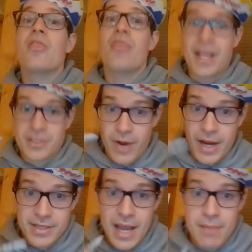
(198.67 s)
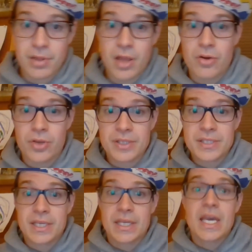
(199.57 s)
That's right. Down below, you can
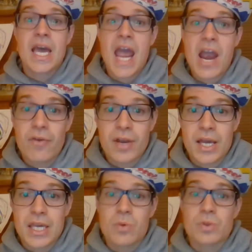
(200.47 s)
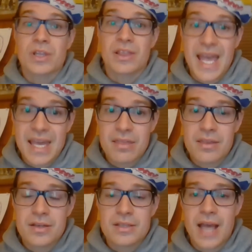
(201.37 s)
see area equals length
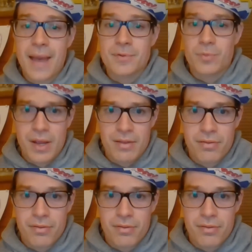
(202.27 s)
times width